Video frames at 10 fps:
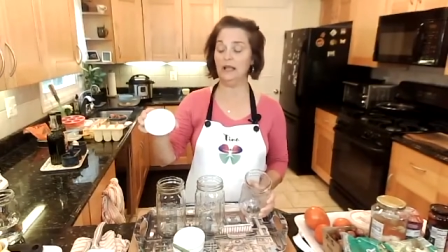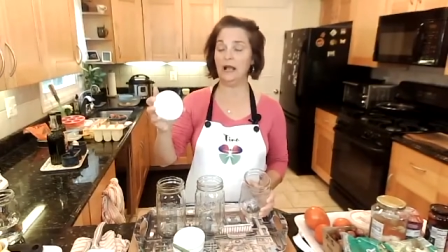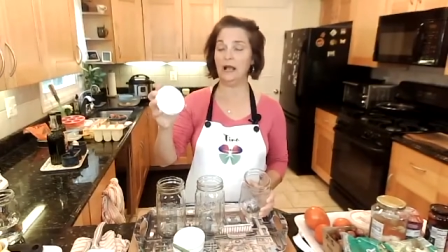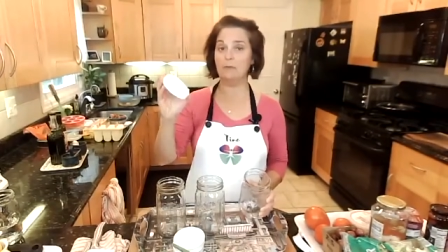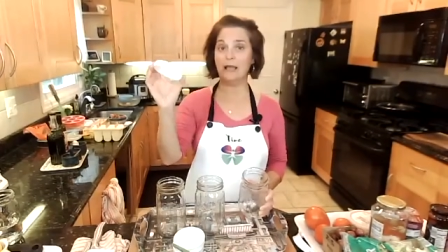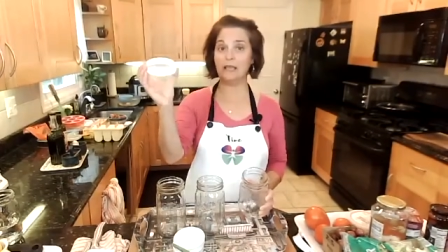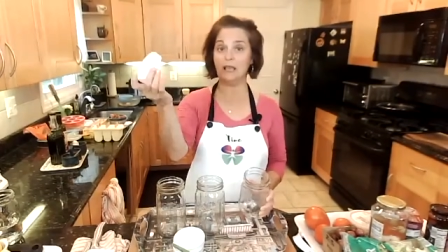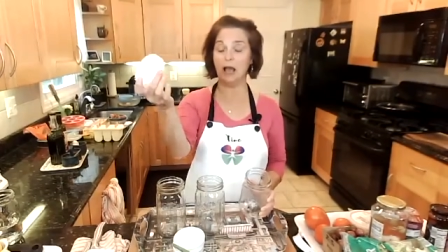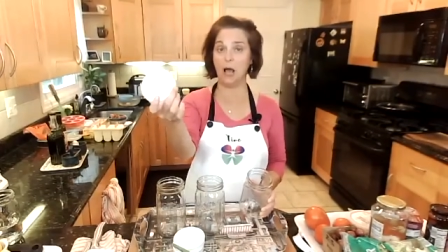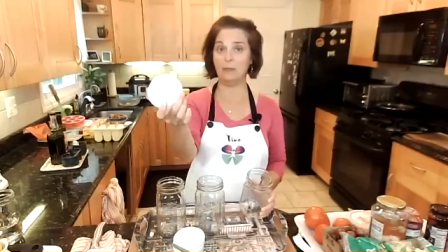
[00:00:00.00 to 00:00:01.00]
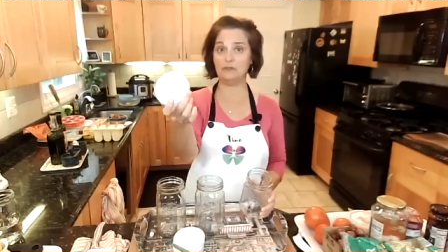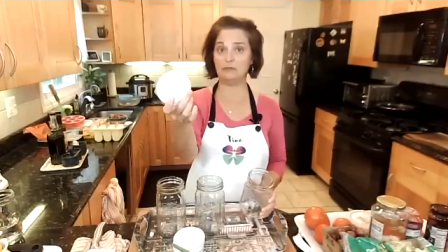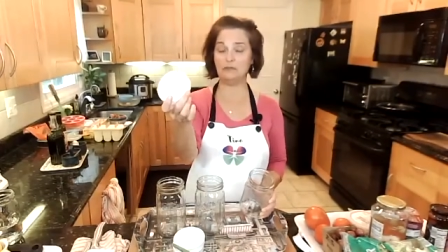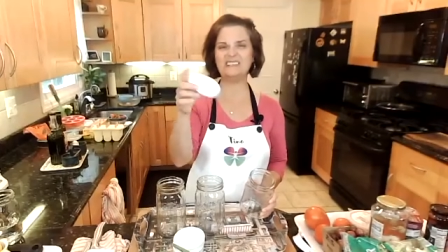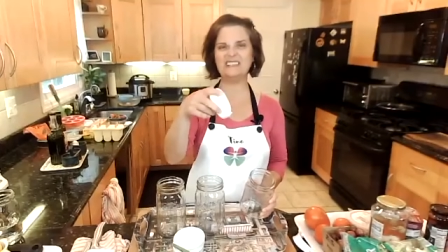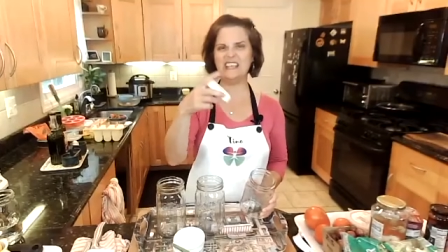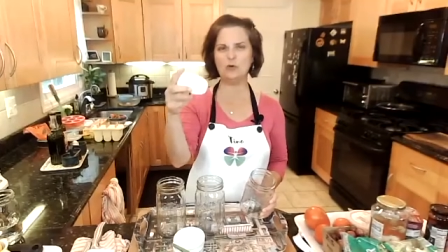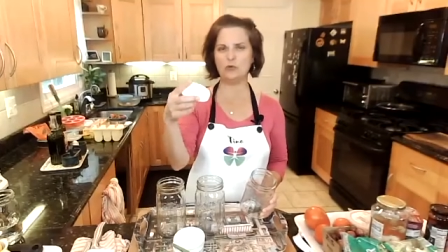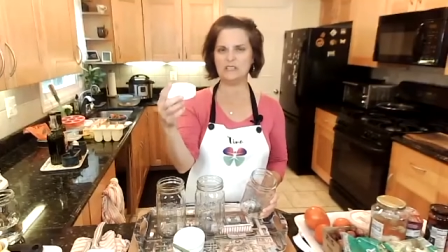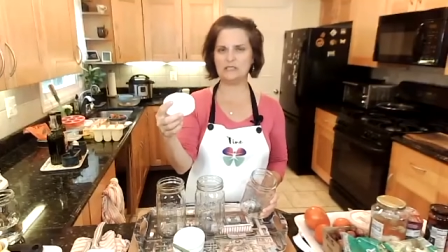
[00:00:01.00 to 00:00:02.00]
I opt because they
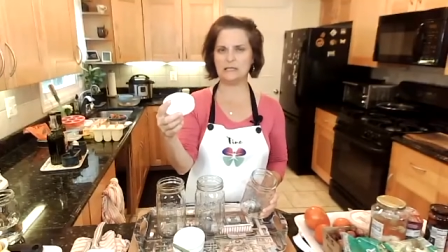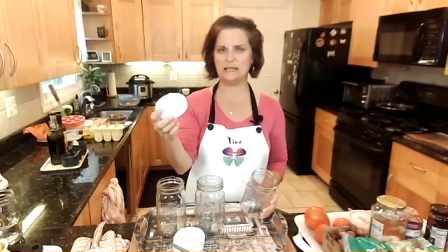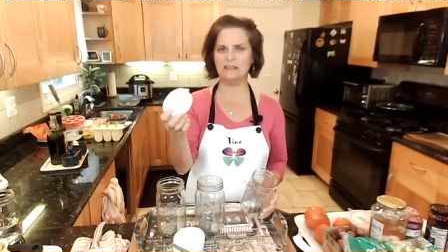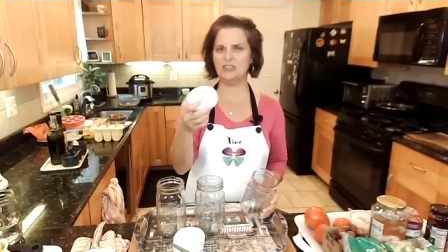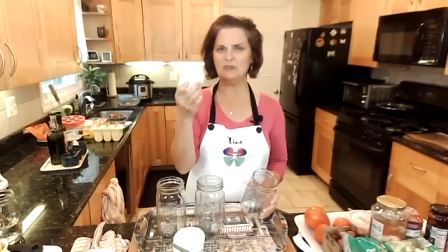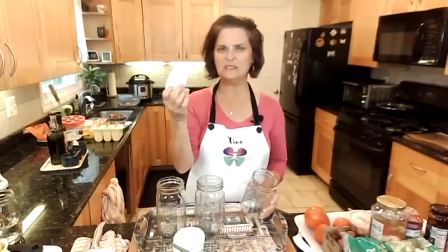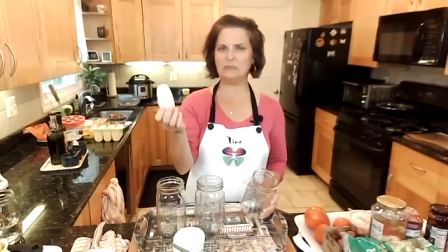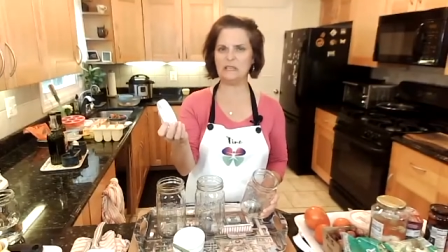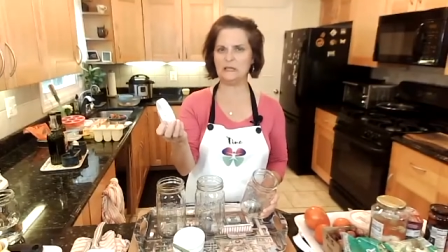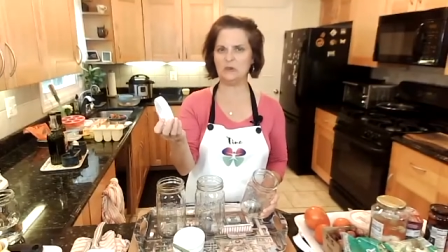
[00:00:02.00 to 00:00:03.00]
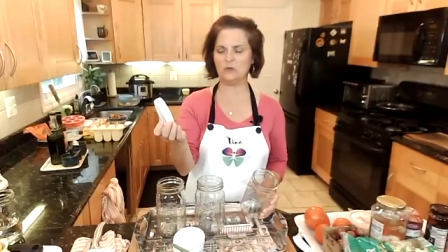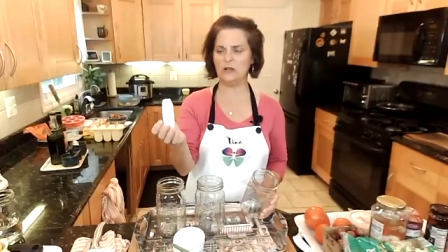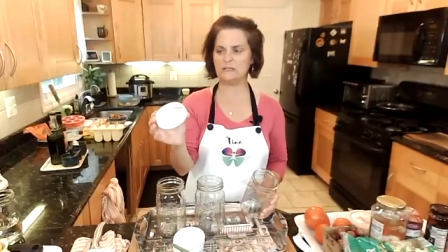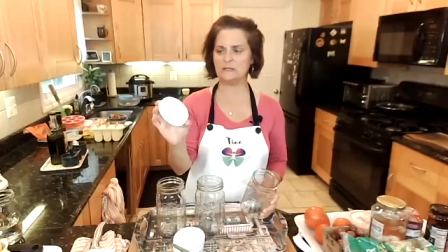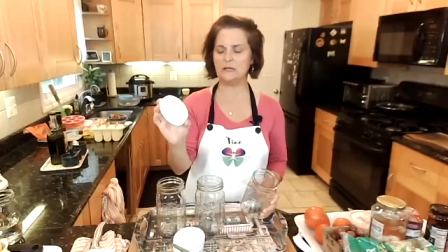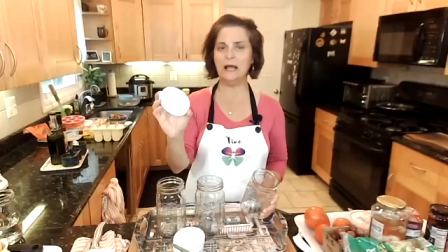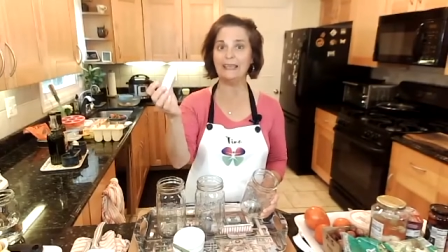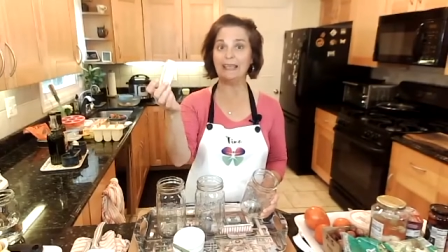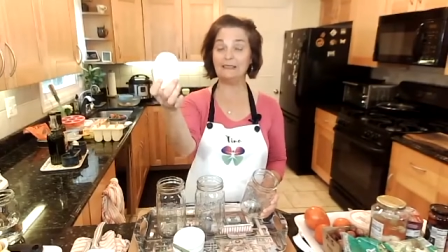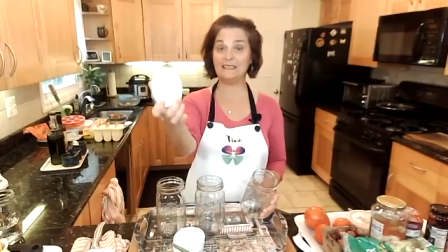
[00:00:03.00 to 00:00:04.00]
get rusty and then you end up eating rust.
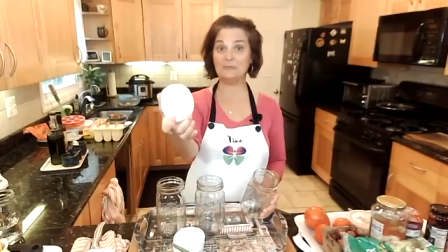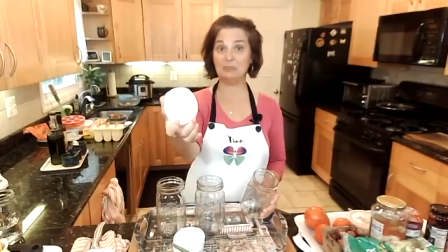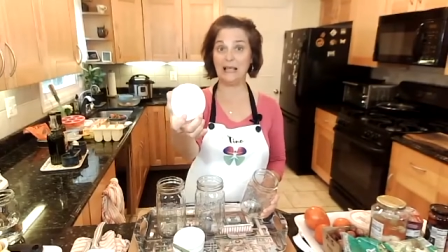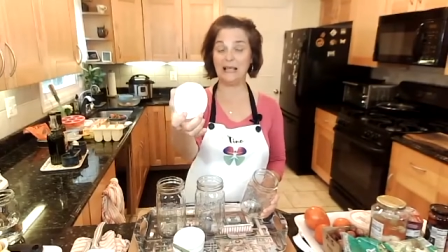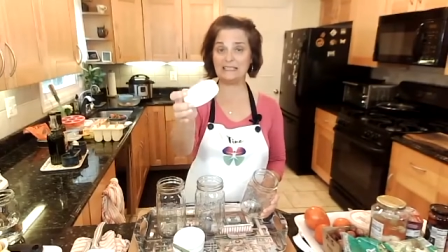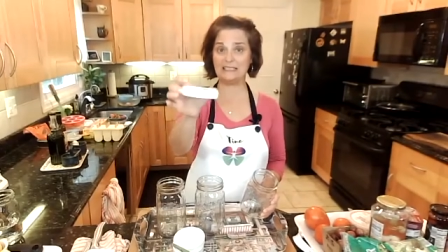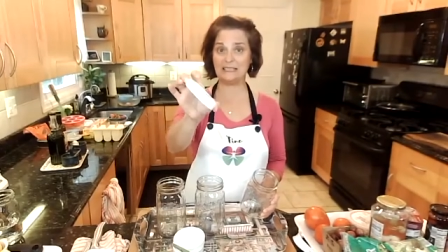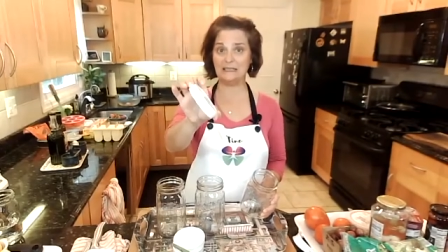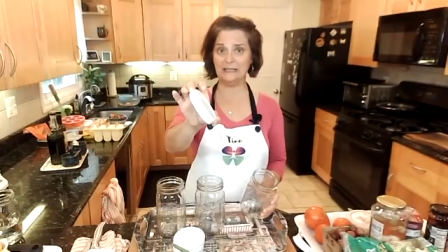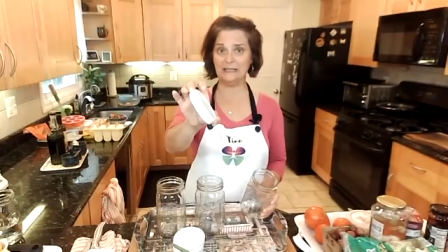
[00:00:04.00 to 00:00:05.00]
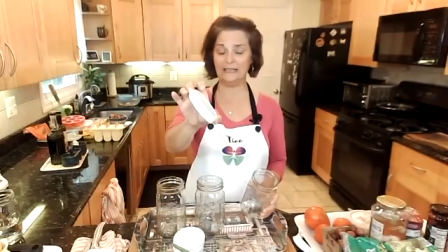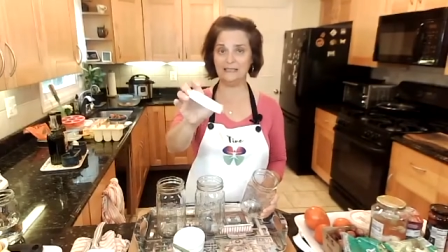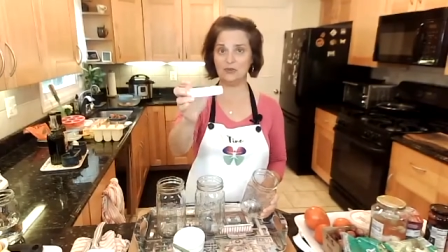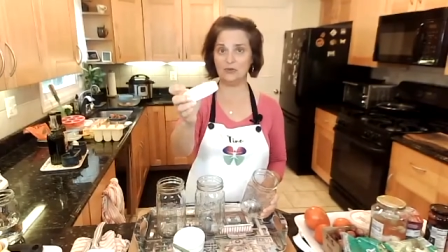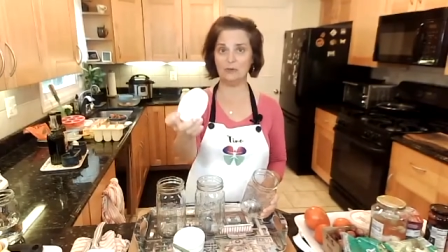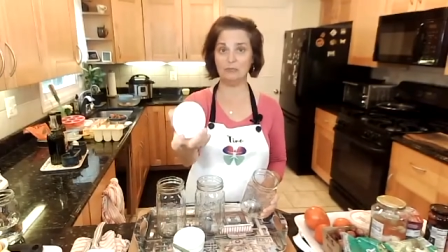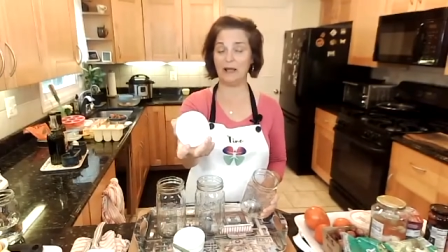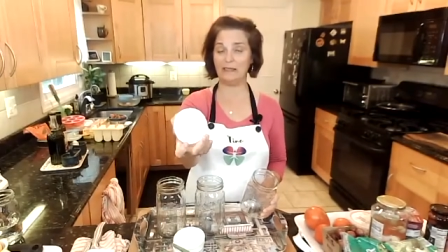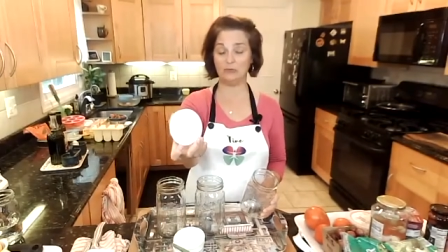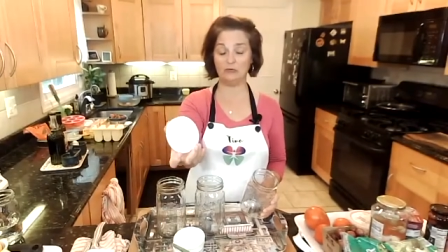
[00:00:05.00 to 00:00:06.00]
I get these plastic lids. You can
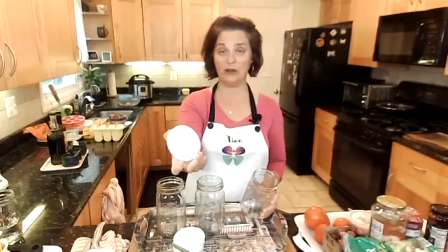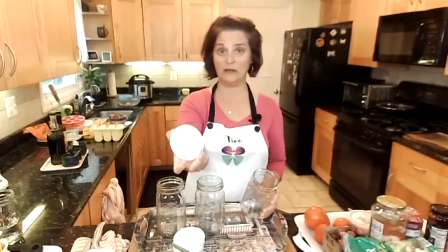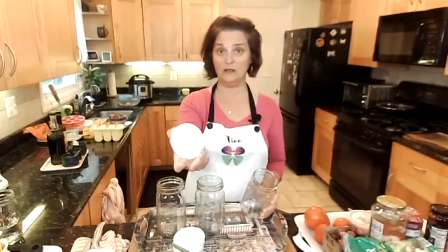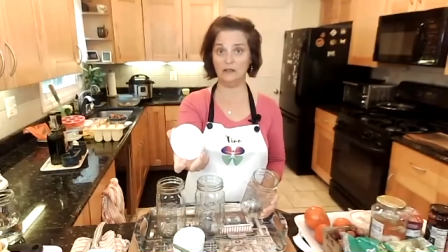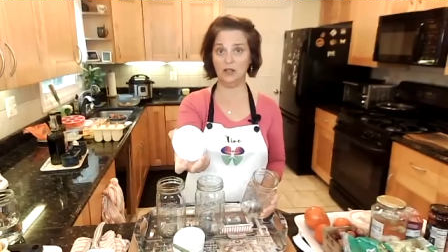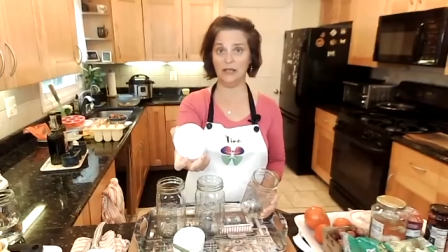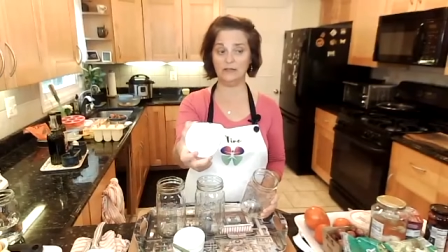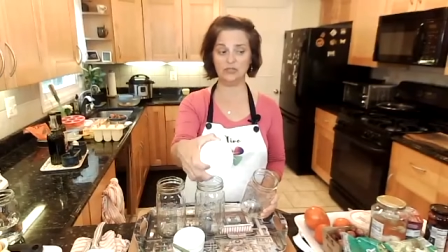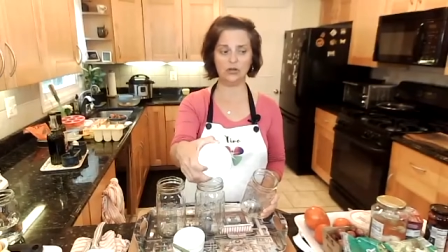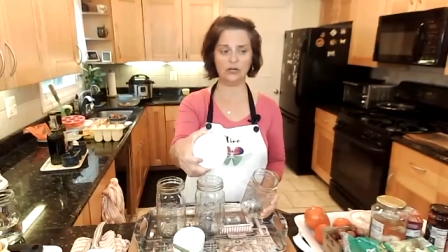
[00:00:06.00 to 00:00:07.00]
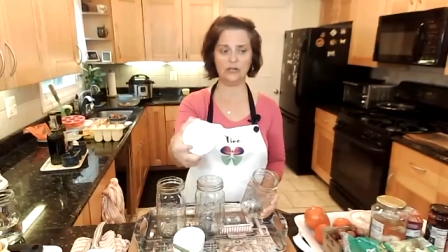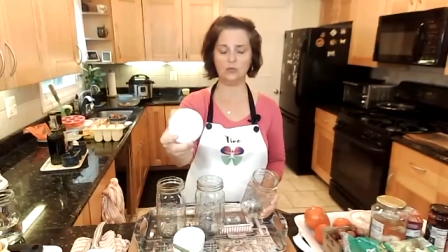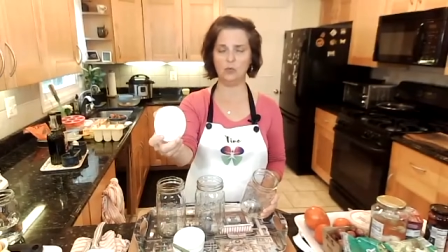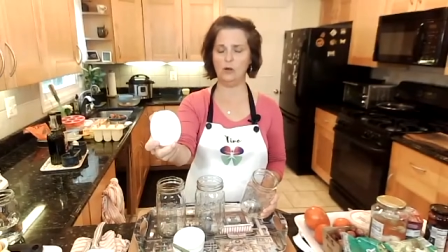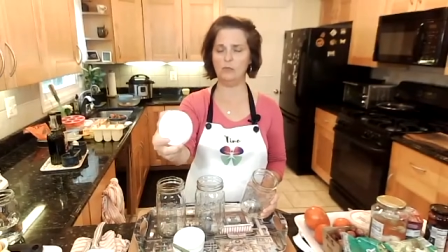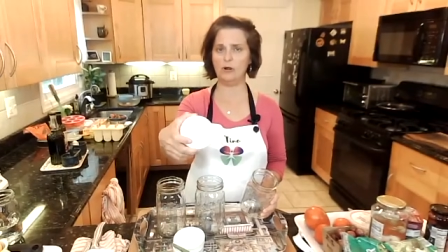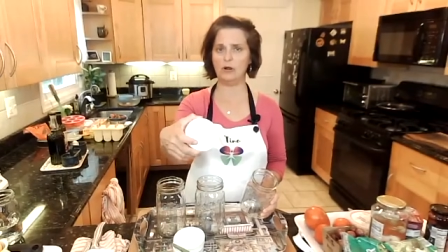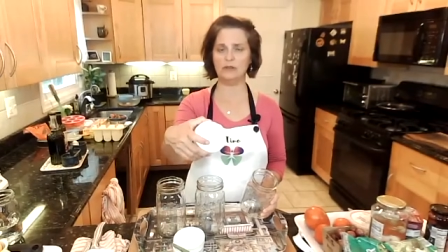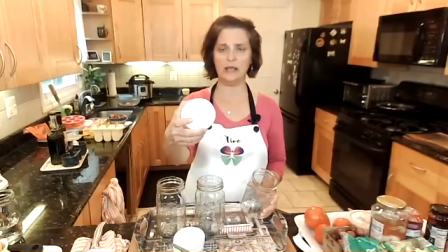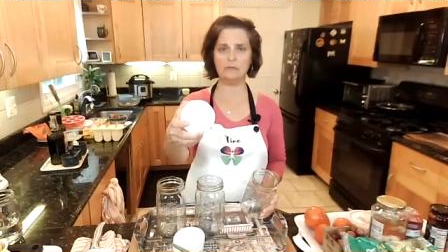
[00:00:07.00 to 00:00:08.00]
buy them right online, Target,
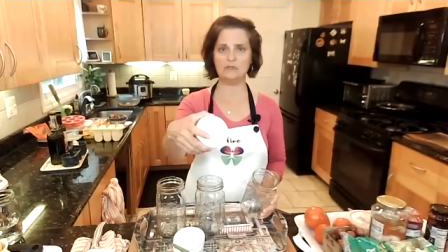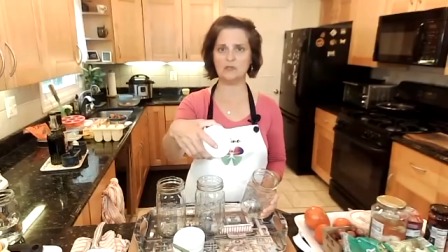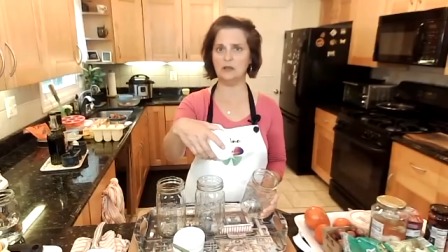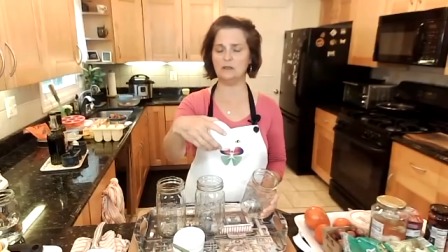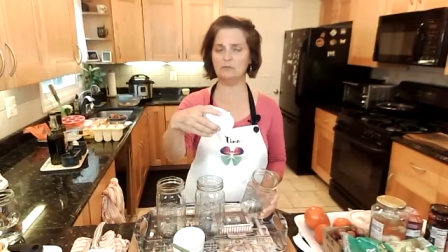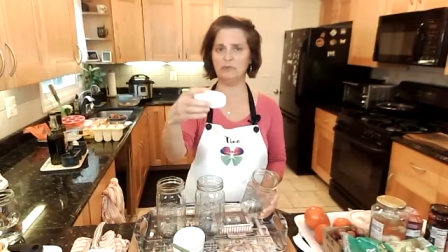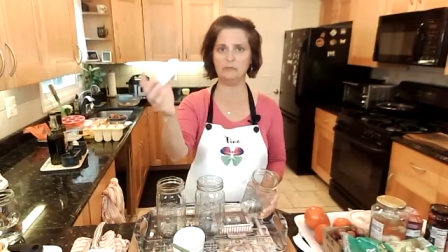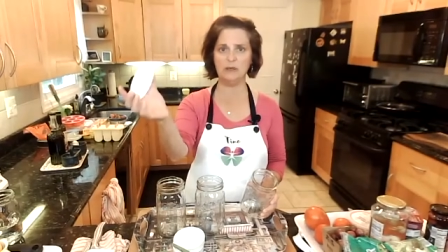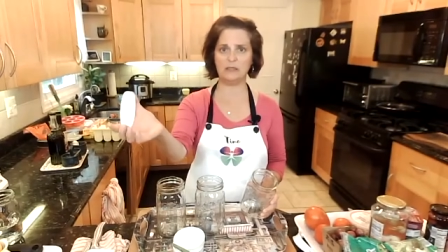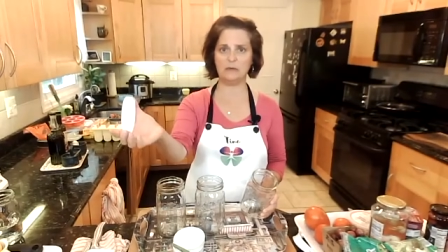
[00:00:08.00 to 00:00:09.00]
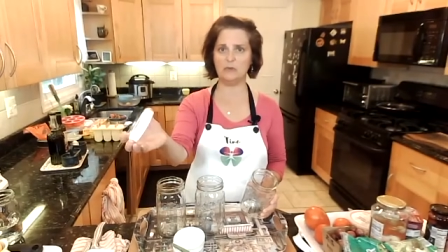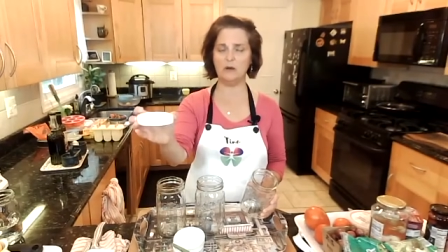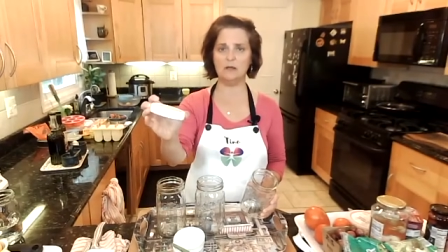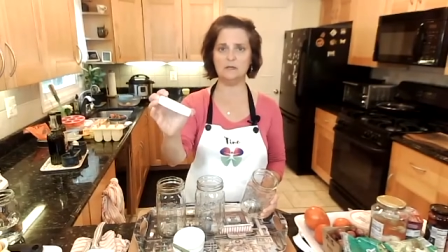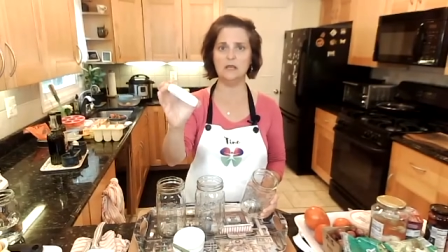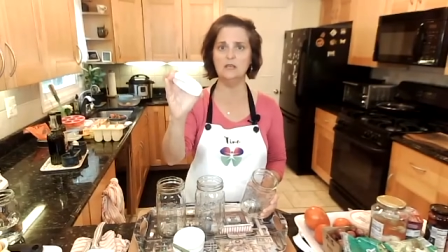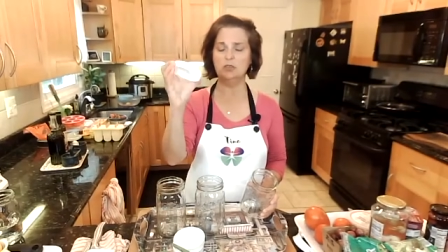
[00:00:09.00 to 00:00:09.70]
Walmart, Amazon, Bed Bath and Beyond.